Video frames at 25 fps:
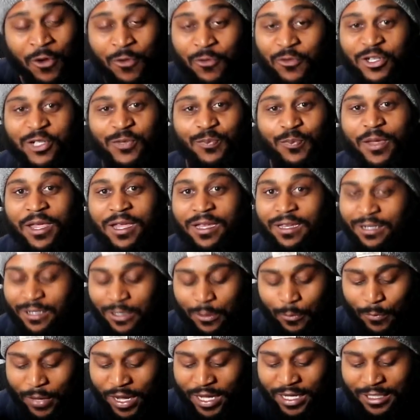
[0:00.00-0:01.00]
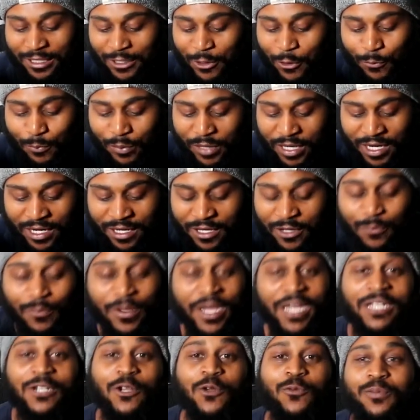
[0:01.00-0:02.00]
With speaking of Miclopedia,
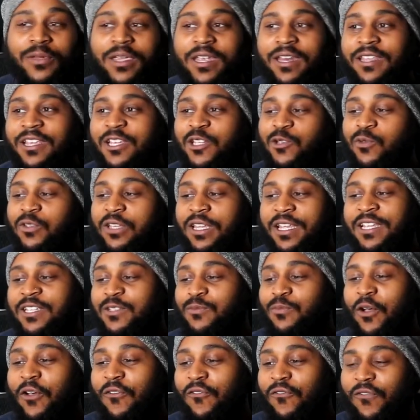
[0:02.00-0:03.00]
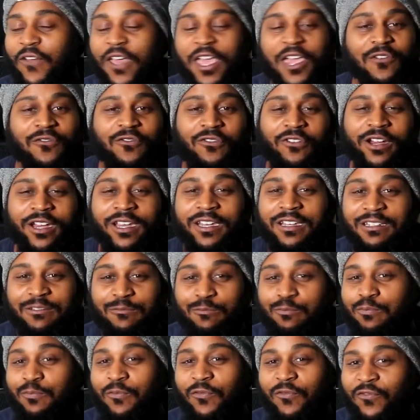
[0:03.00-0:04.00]
Miclopedia is, is my favorite
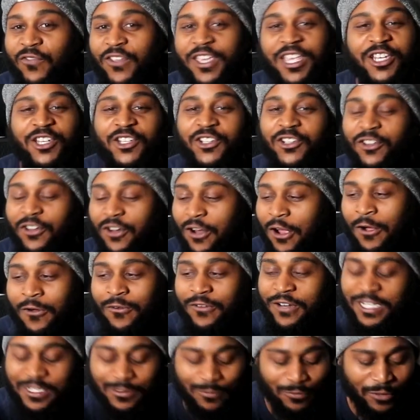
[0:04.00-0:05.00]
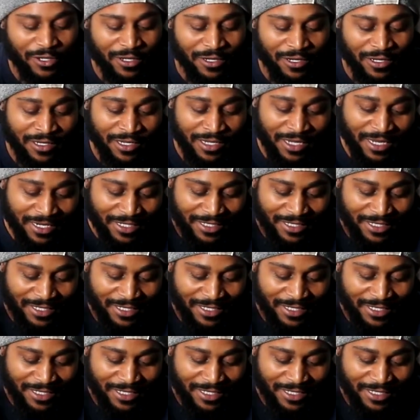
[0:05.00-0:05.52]
feature on this mug.